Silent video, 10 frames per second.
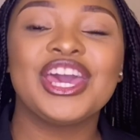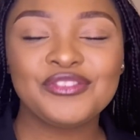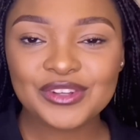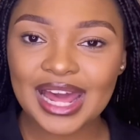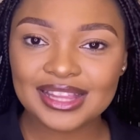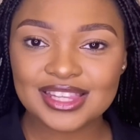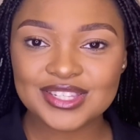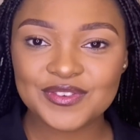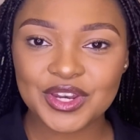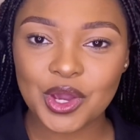If you like
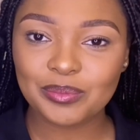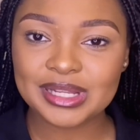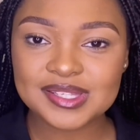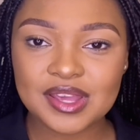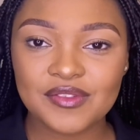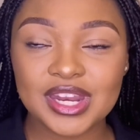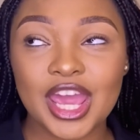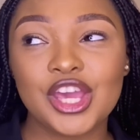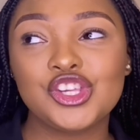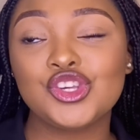this video, please give it
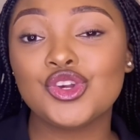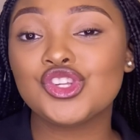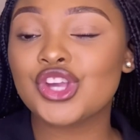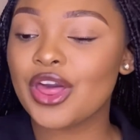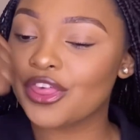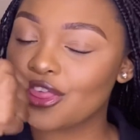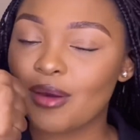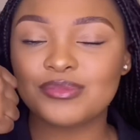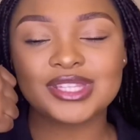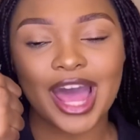a huge
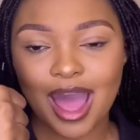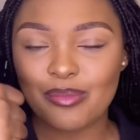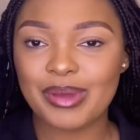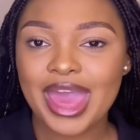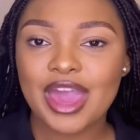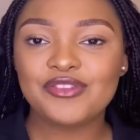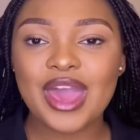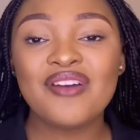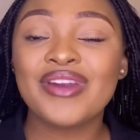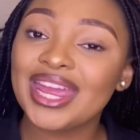thumbs up. If you
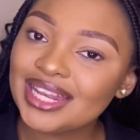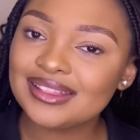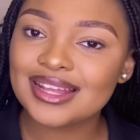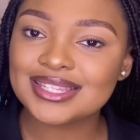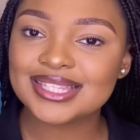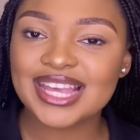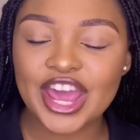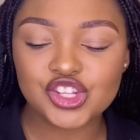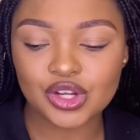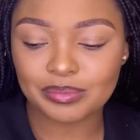have anything to
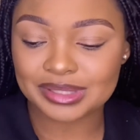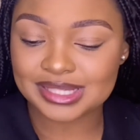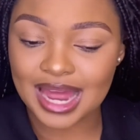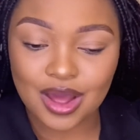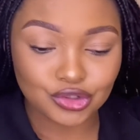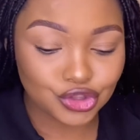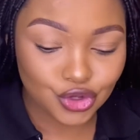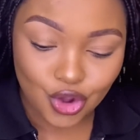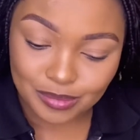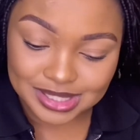say, drop it down in the
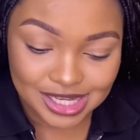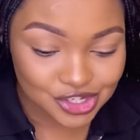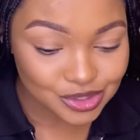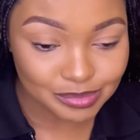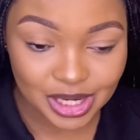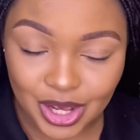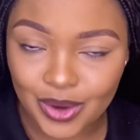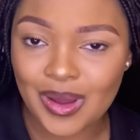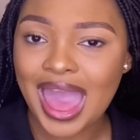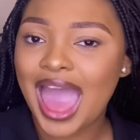comment section below.